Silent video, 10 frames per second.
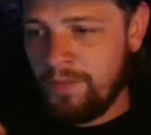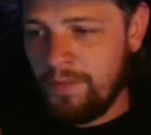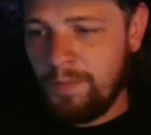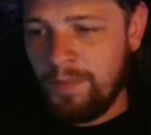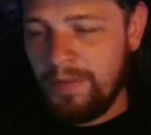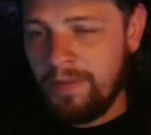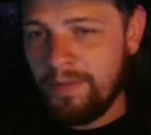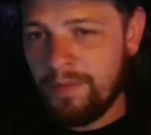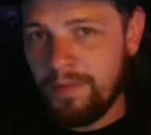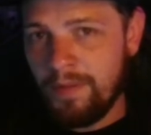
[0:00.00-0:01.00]
to
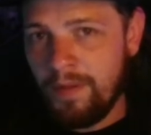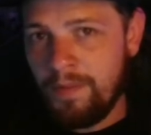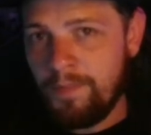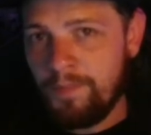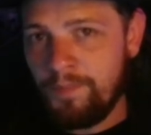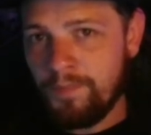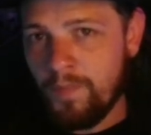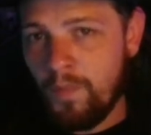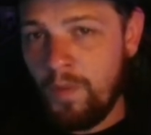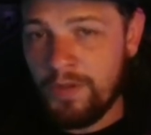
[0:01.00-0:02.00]
please
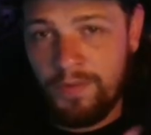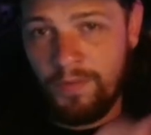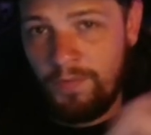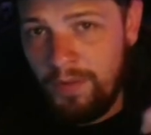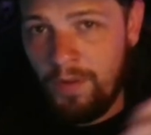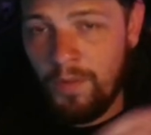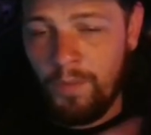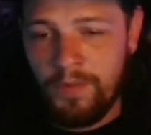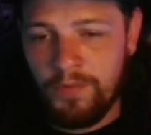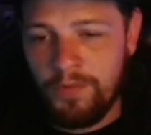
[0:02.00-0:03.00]
watch this video all the
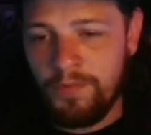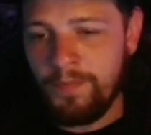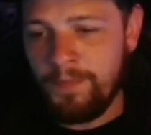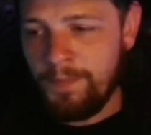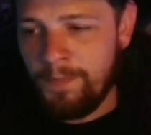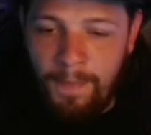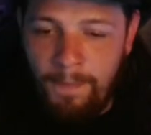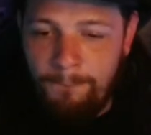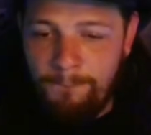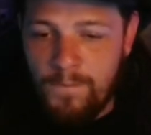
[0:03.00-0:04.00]
way through.
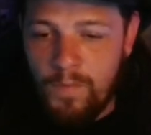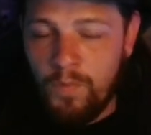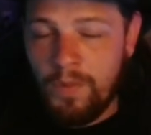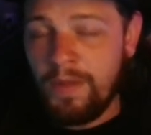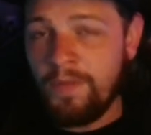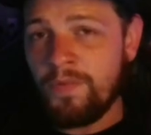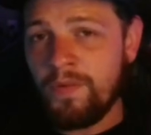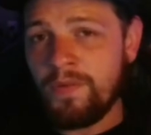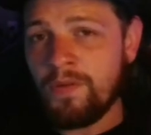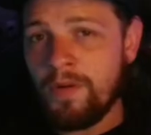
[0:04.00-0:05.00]
When I
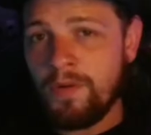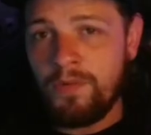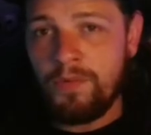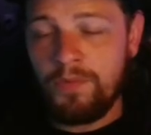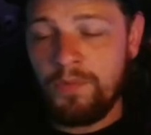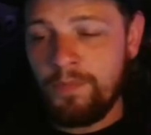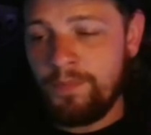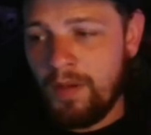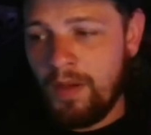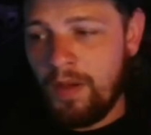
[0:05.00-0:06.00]
first started YouTube,
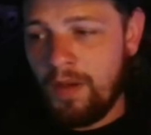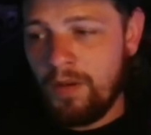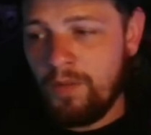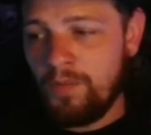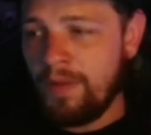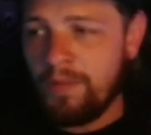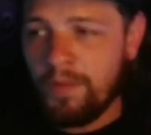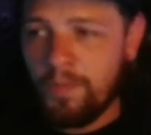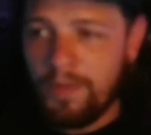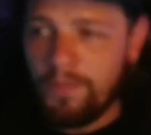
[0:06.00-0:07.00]
well, not
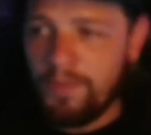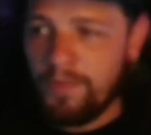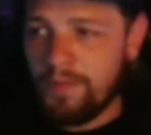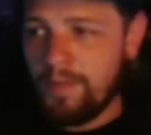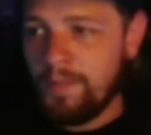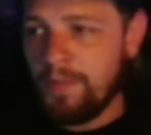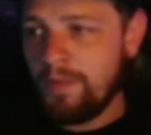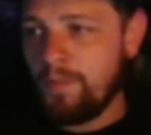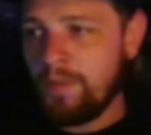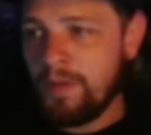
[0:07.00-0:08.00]
like when I first started, but
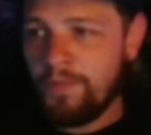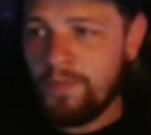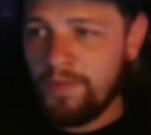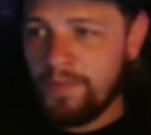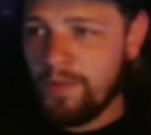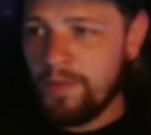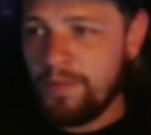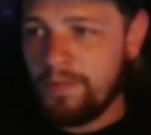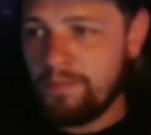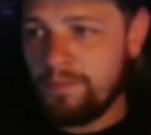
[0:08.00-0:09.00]
when I first
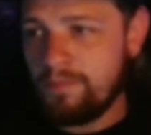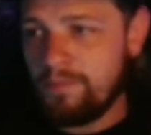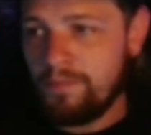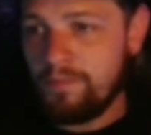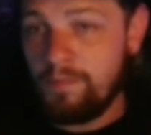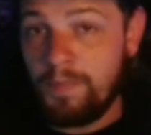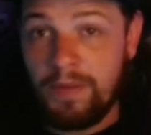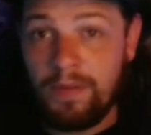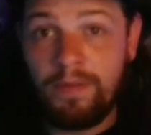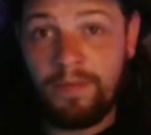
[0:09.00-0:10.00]
started
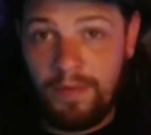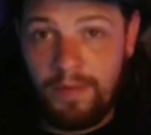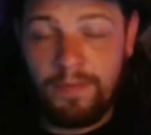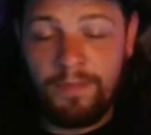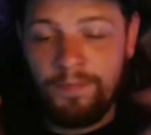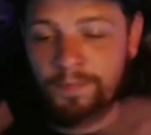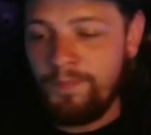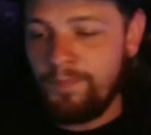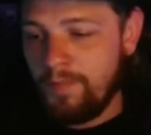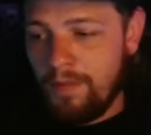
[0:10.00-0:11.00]
being slated,
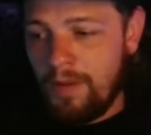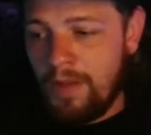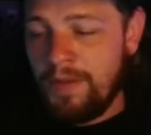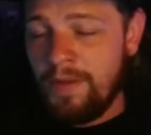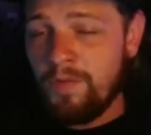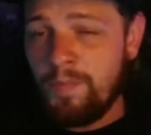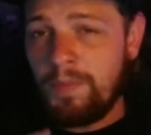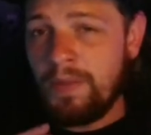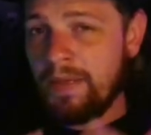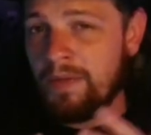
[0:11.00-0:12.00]
I never
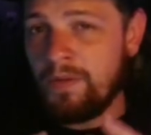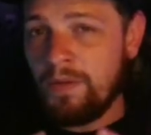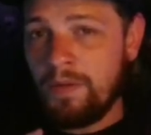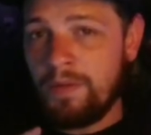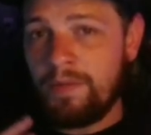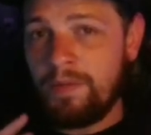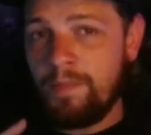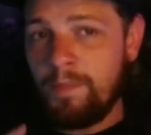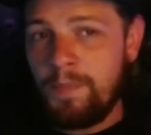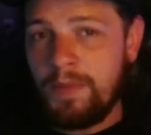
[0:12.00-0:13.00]
planned on
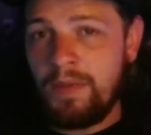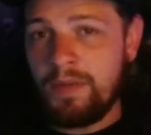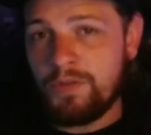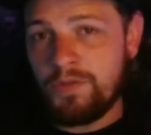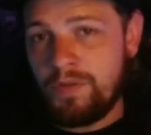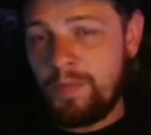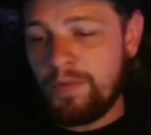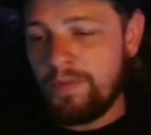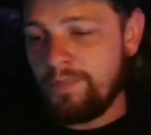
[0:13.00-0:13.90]
being a streamer.